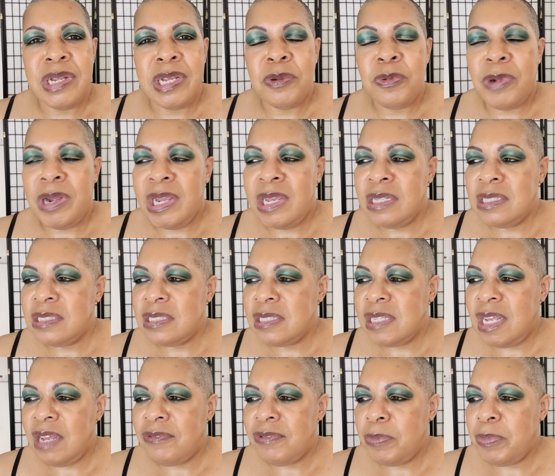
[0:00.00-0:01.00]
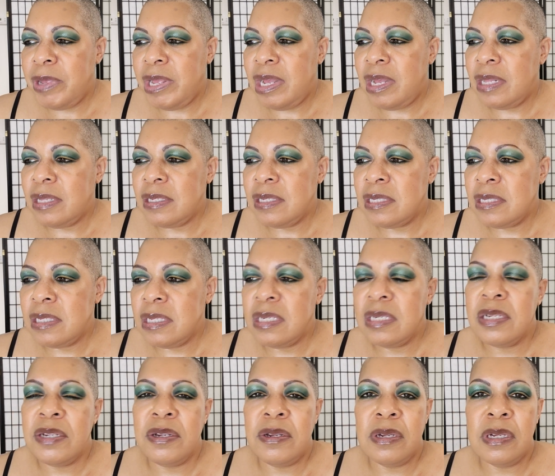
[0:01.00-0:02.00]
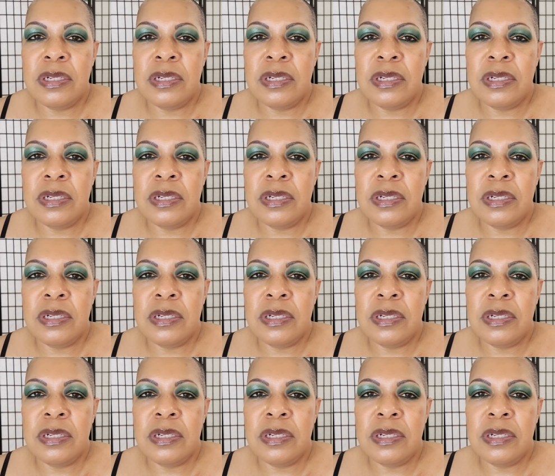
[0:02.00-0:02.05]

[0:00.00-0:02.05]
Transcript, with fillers: Like, why just have a palette sitting there